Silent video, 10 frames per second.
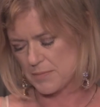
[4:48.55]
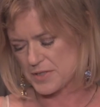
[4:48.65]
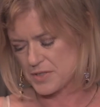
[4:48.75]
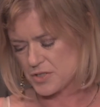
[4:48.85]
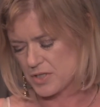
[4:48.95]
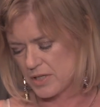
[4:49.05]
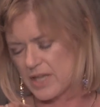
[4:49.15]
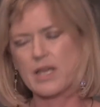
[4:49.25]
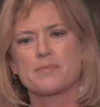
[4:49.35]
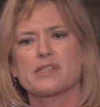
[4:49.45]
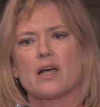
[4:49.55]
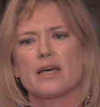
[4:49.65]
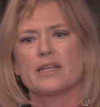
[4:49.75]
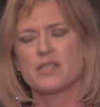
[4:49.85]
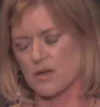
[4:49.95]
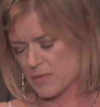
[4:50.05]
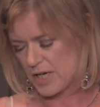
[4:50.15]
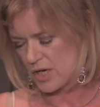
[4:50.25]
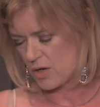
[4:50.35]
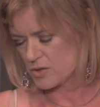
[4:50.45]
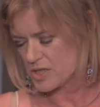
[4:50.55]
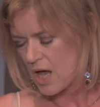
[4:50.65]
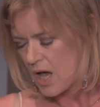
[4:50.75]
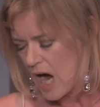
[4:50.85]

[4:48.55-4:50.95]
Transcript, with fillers: position. They kept sliding down my nose.